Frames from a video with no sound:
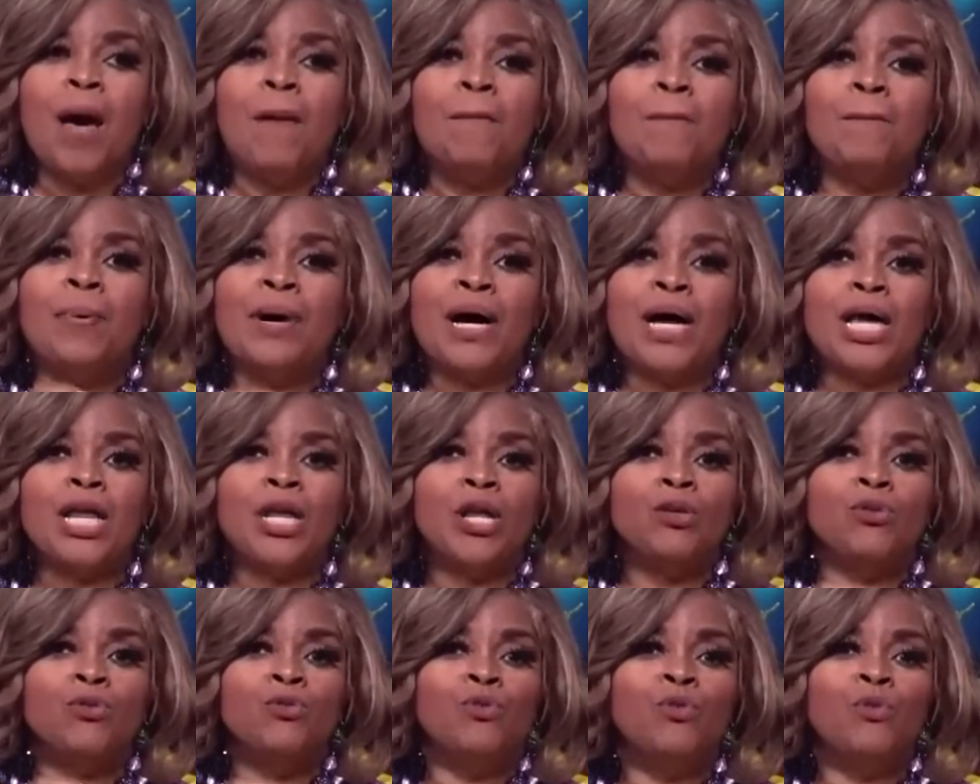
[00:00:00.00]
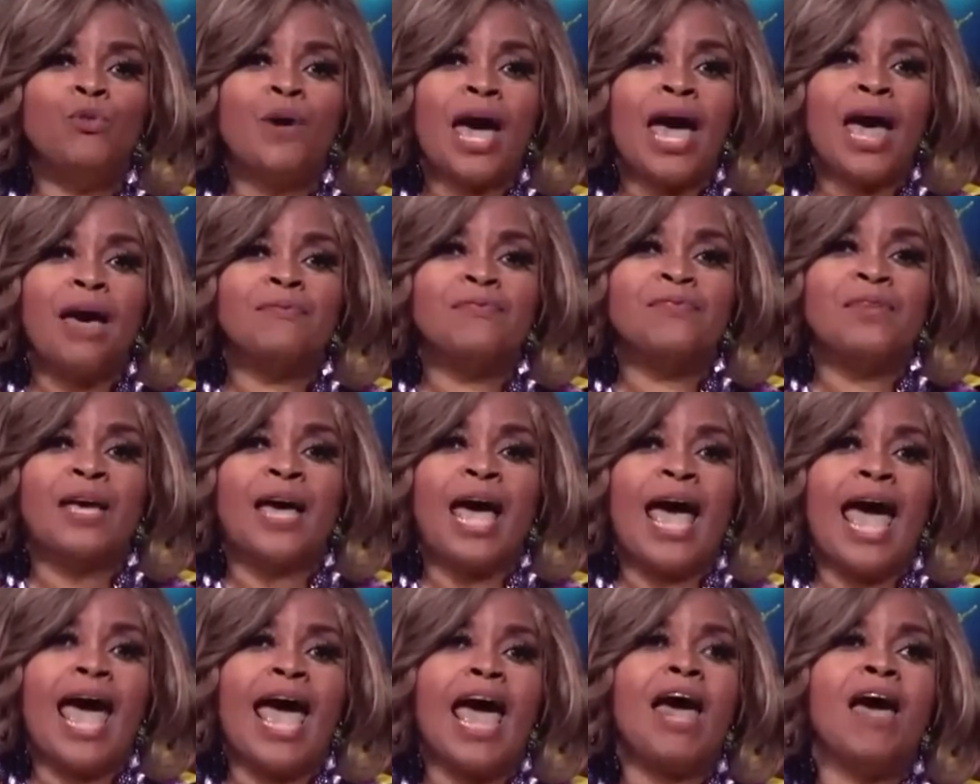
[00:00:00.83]
But you have
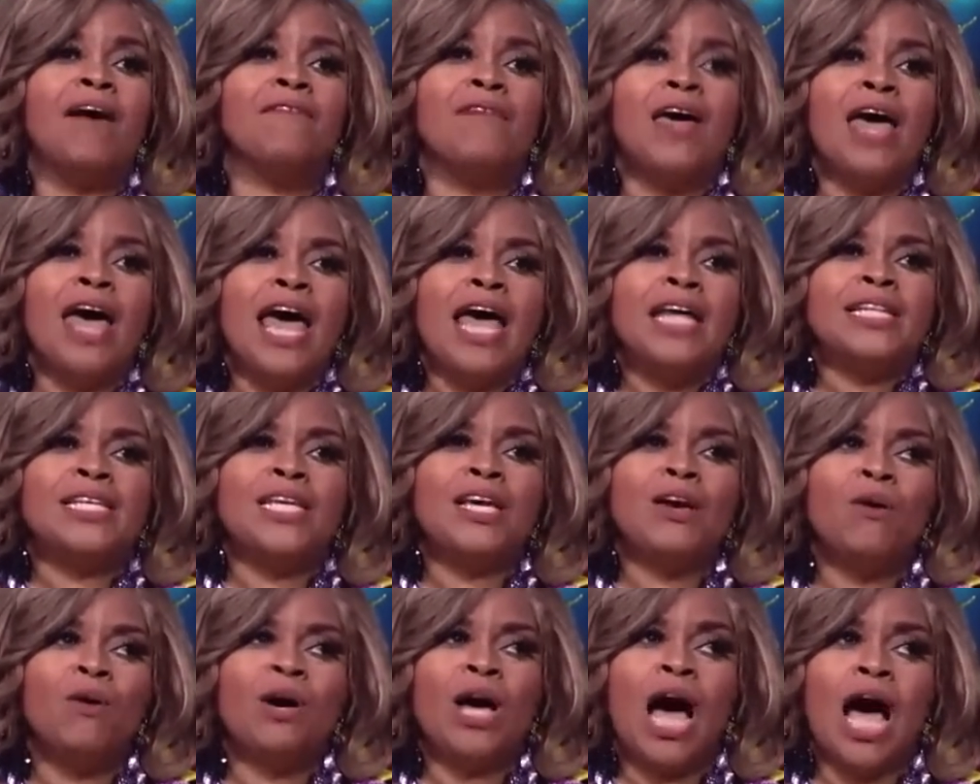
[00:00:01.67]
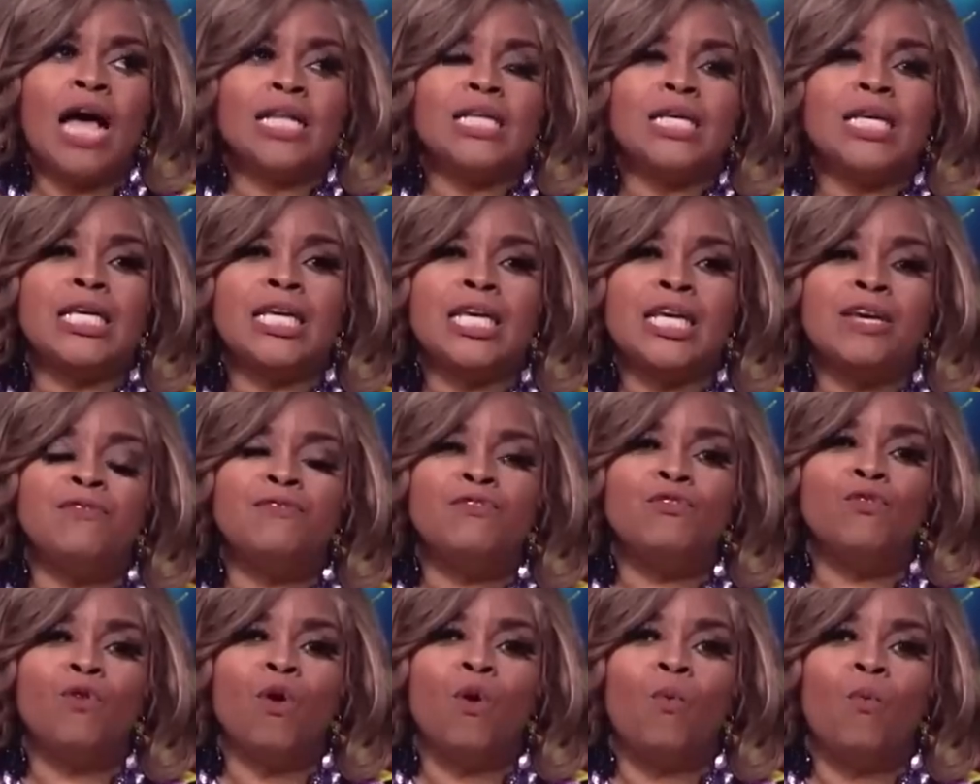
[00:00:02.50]
to tell God to give
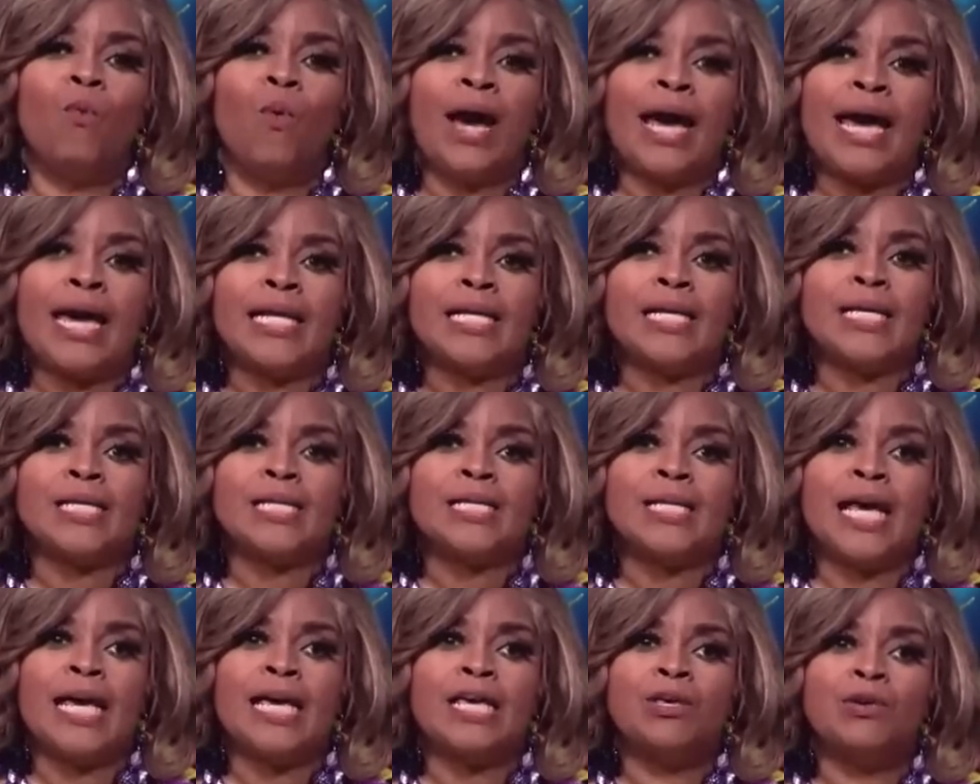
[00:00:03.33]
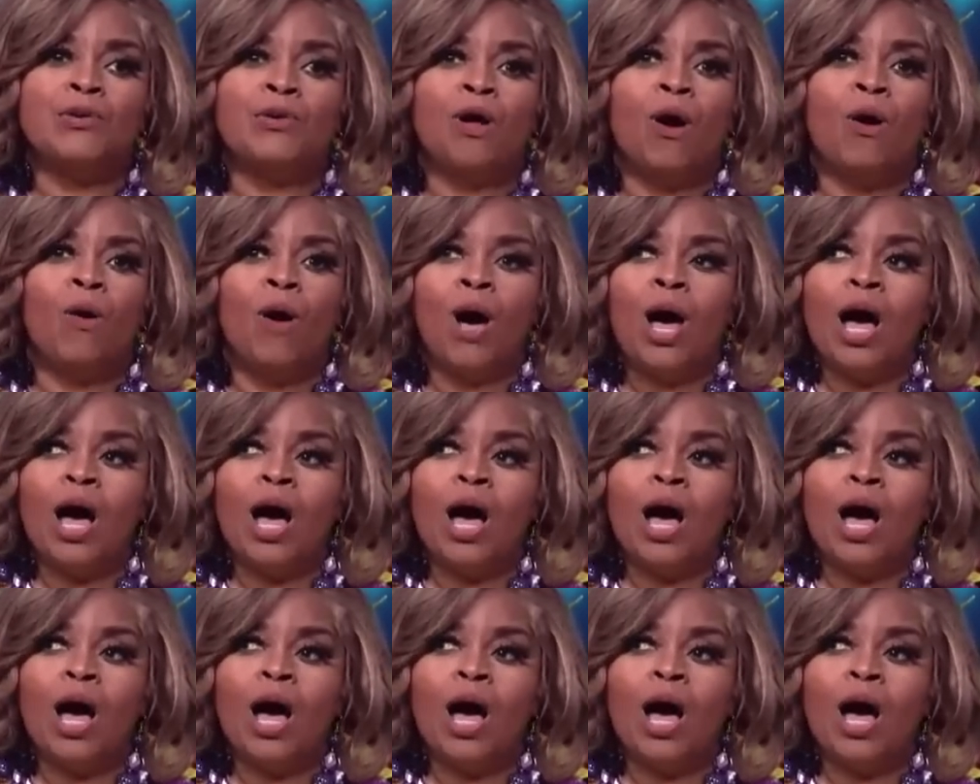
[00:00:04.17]
you a way to say, you know,